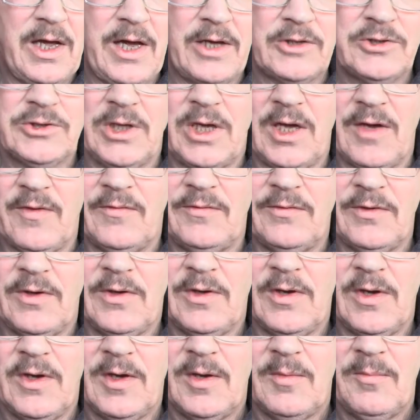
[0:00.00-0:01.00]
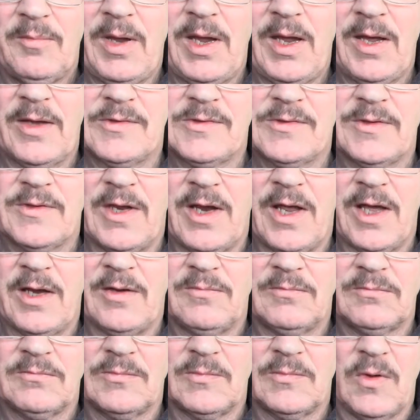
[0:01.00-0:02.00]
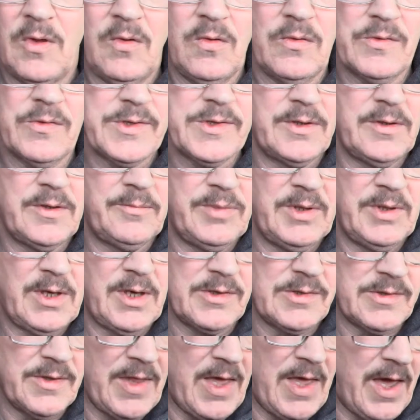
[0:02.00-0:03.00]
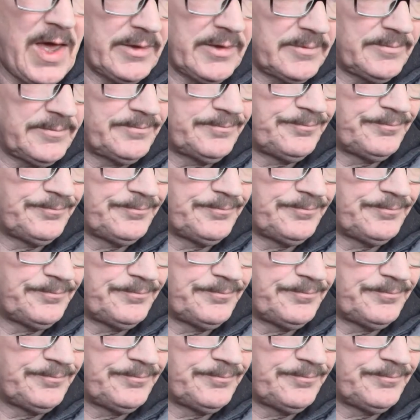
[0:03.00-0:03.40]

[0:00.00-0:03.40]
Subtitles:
actually had pants that had holes in them because of that.